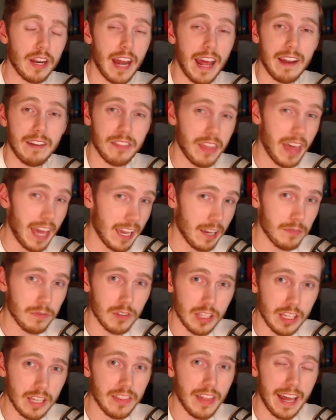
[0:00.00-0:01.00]
and
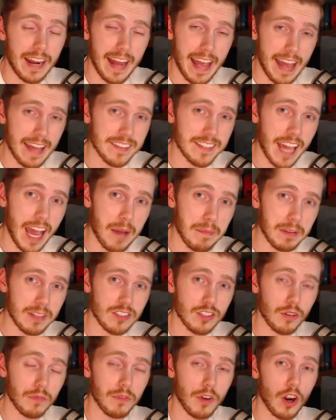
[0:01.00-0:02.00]
thankfully that has happened
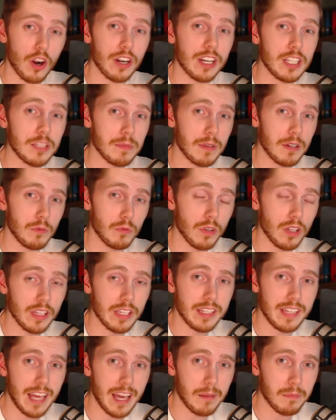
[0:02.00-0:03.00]
so far, and he's been really
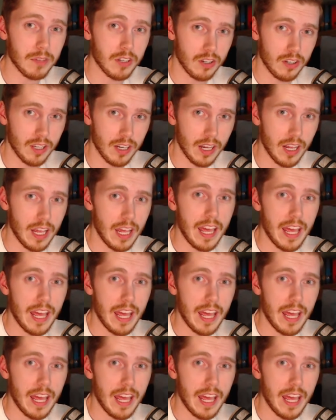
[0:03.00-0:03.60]
damn good.